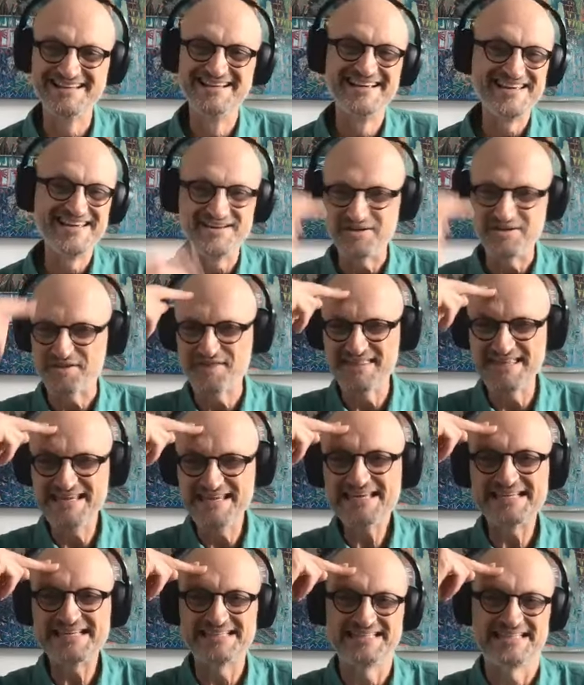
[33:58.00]
you're not
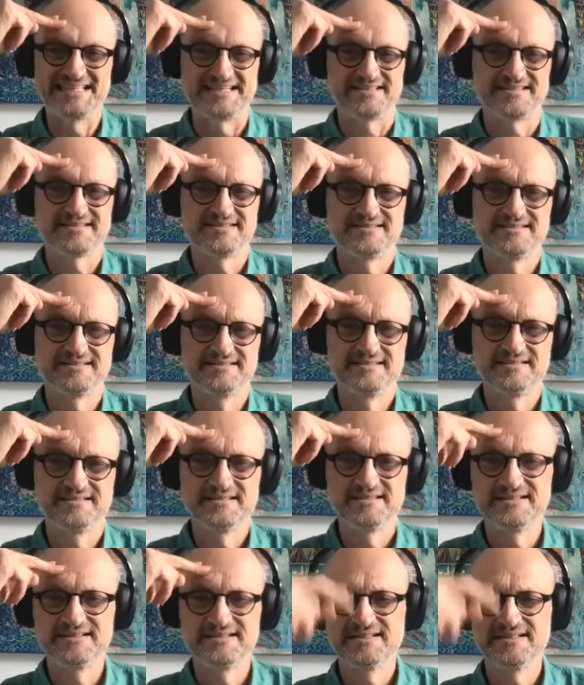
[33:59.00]
thinking that
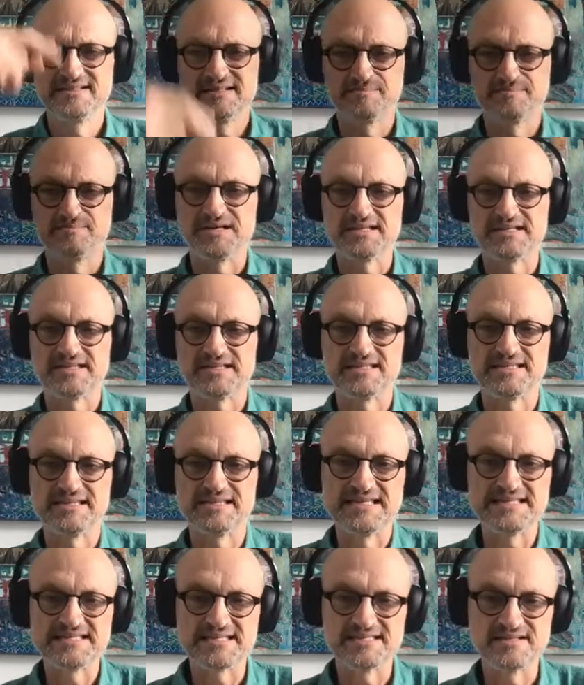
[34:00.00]
but
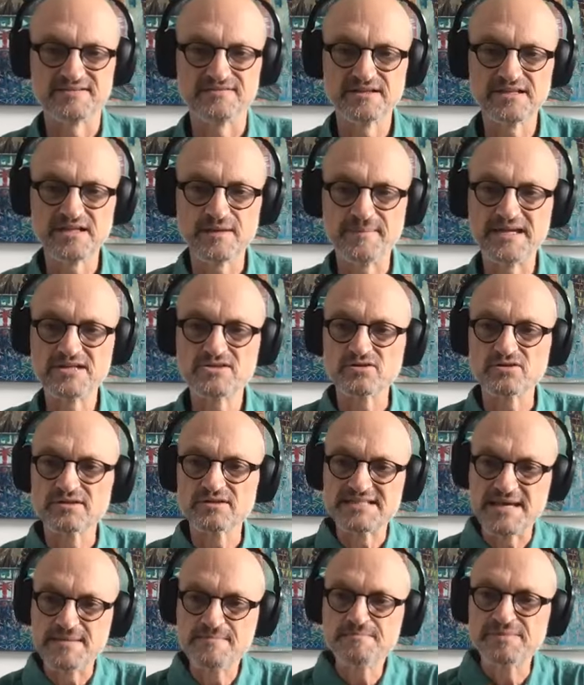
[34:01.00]
there's a
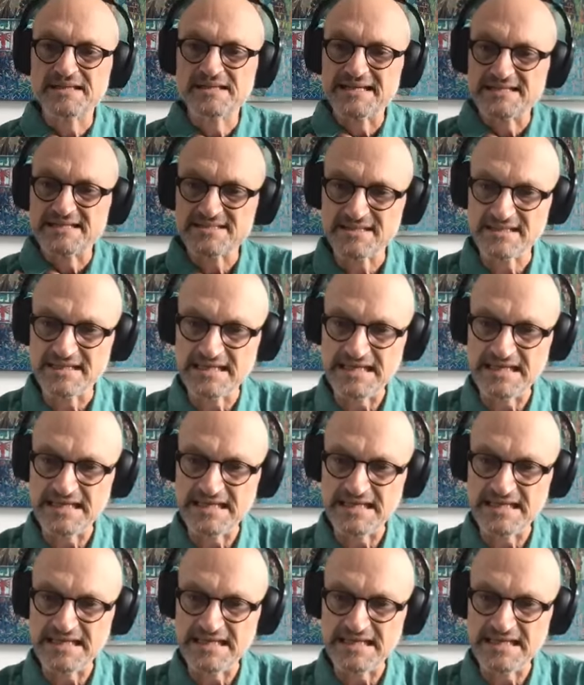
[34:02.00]
developmental template